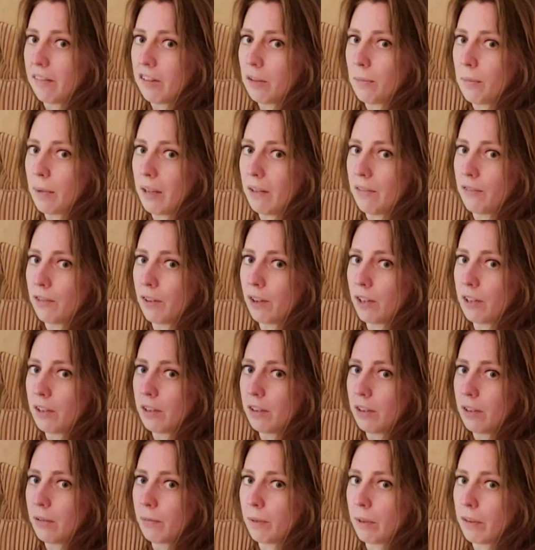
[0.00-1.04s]
you may find that
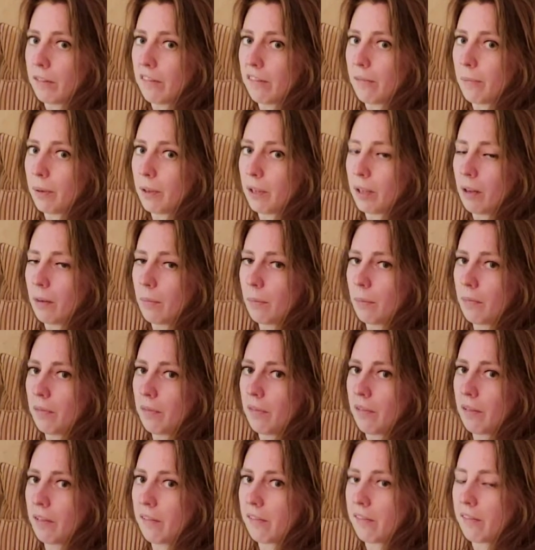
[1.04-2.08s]
your wrist
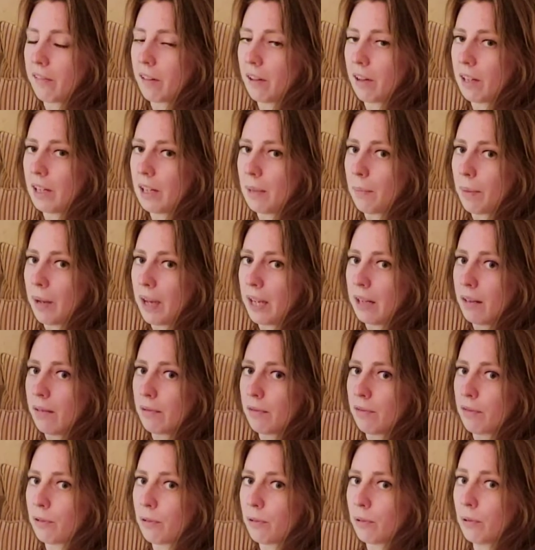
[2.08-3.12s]
becomes slightly
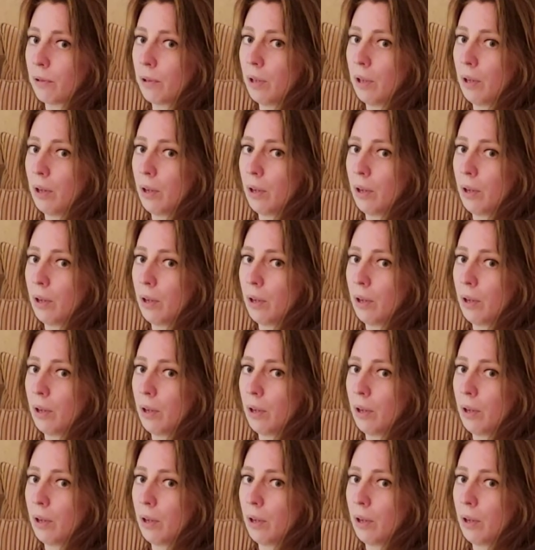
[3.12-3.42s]
painful.